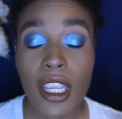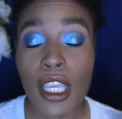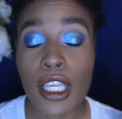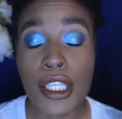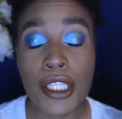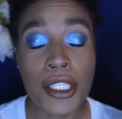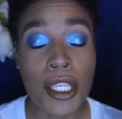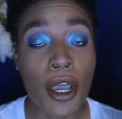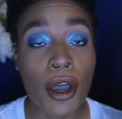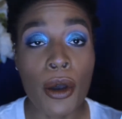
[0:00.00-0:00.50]

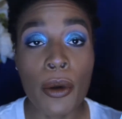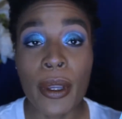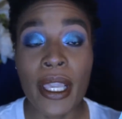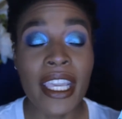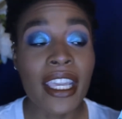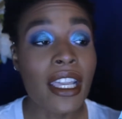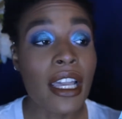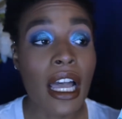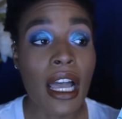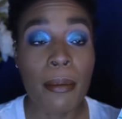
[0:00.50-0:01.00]
So
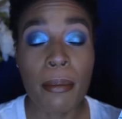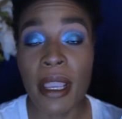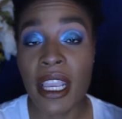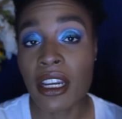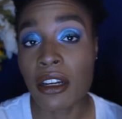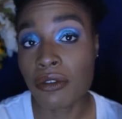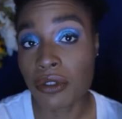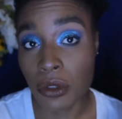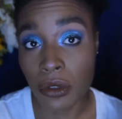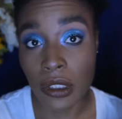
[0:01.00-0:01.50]
he got made
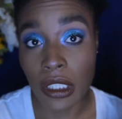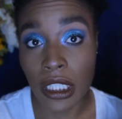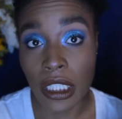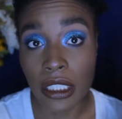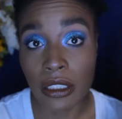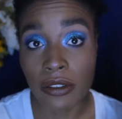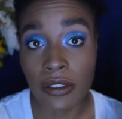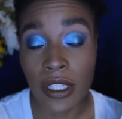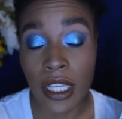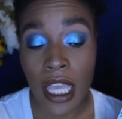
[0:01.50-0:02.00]
a fool out
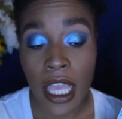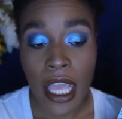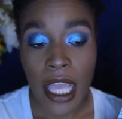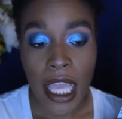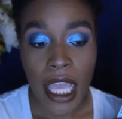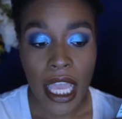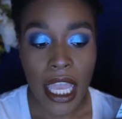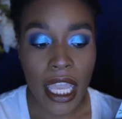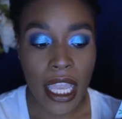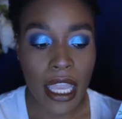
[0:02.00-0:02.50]
of,
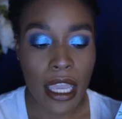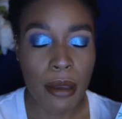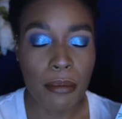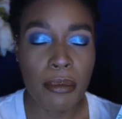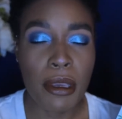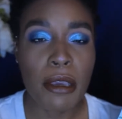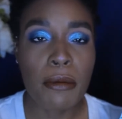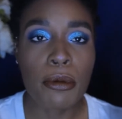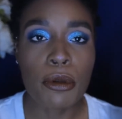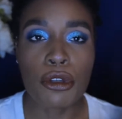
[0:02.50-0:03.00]
and
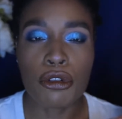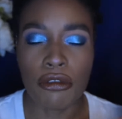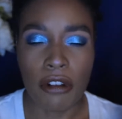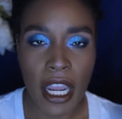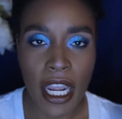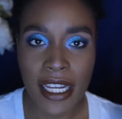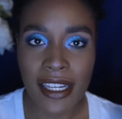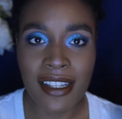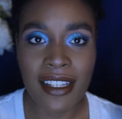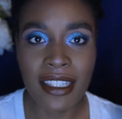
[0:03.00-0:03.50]
people
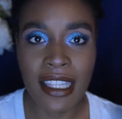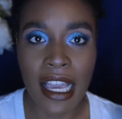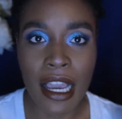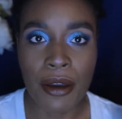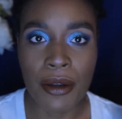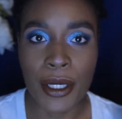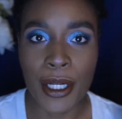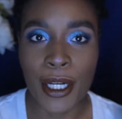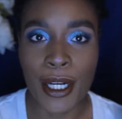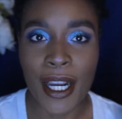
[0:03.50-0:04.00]
tried to
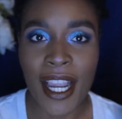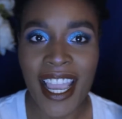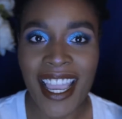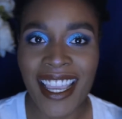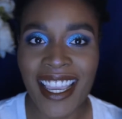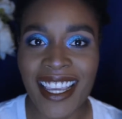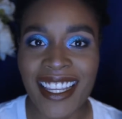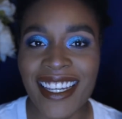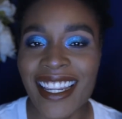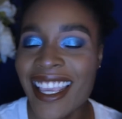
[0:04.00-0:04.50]
clown her,
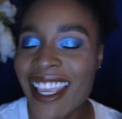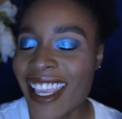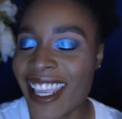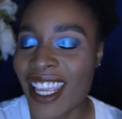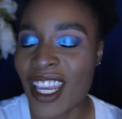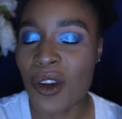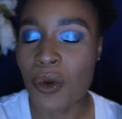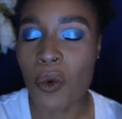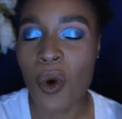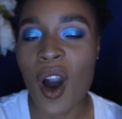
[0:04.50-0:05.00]
and
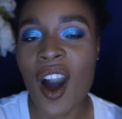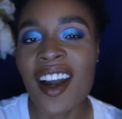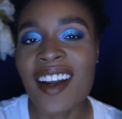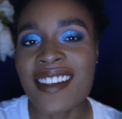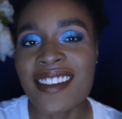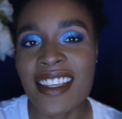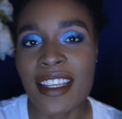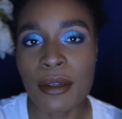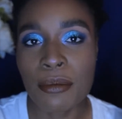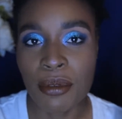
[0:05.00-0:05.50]
in
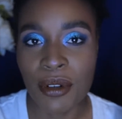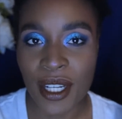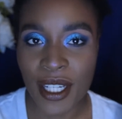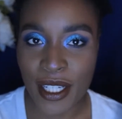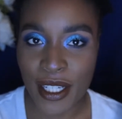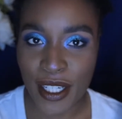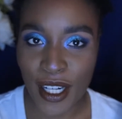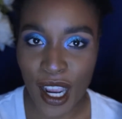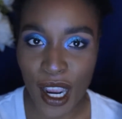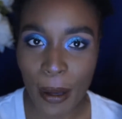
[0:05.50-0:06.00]
walks in Prince
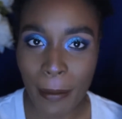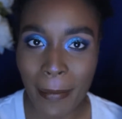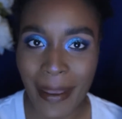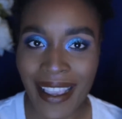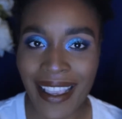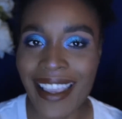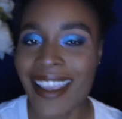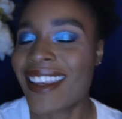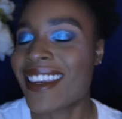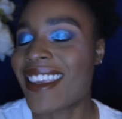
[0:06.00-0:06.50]

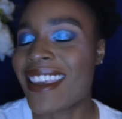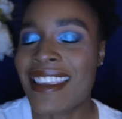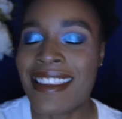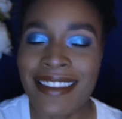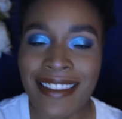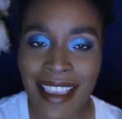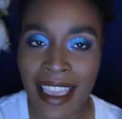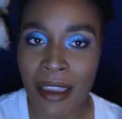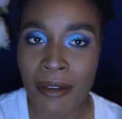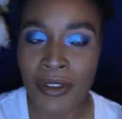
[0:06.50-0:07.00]
Charming, and he
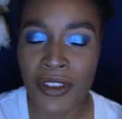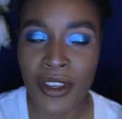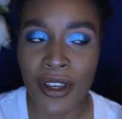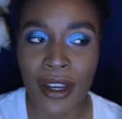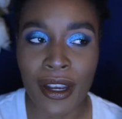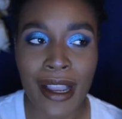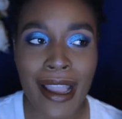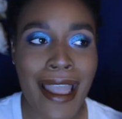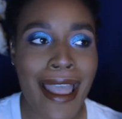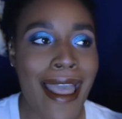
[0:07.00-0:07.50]
saves
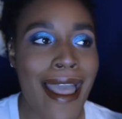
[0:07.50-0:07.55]
her,